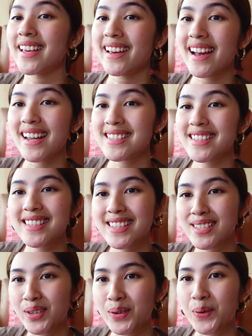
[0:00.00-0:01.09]
Hey guys, this
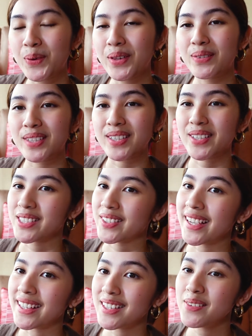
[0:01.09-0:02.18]
is Nicole of The Curious
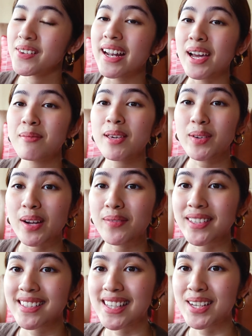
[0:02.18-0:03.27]
Creative, and I'm a
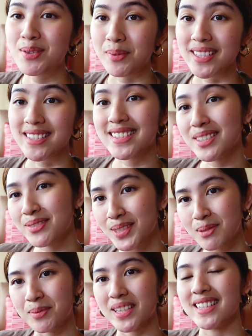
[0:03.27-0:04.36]
graphic designer based in the
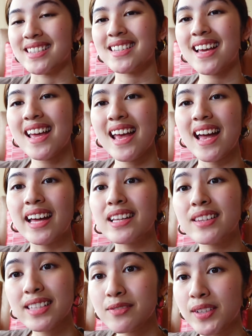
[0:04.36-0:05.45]
Philippines. And in
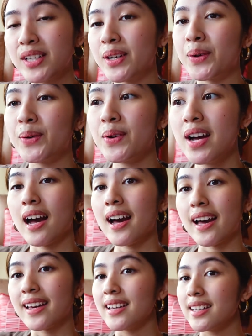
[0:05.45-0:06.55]
this video,
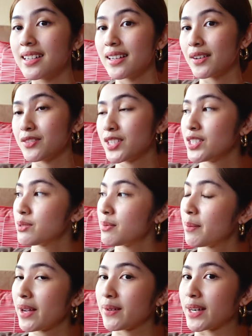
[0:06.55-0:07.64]
I have changed my
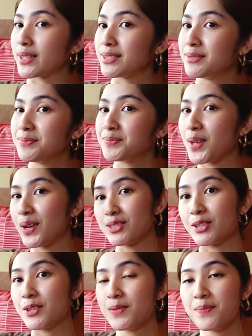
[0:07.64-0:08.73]
background.
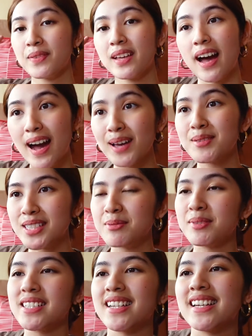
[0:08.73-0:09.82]
Also, I'm going to be
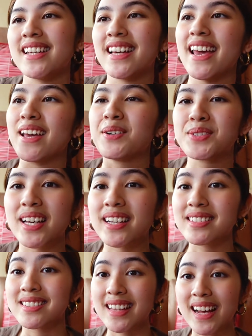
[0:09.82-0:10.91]
designing a
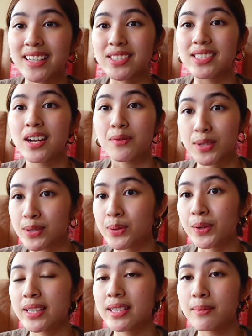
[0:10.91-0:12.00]

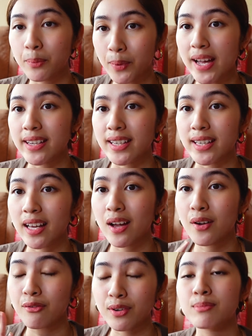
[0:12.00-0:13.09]
hotel/resort branding
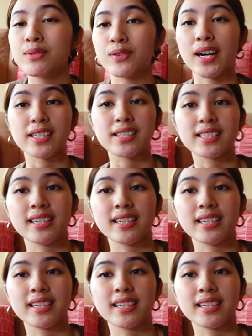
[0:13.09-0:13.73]
from scratch.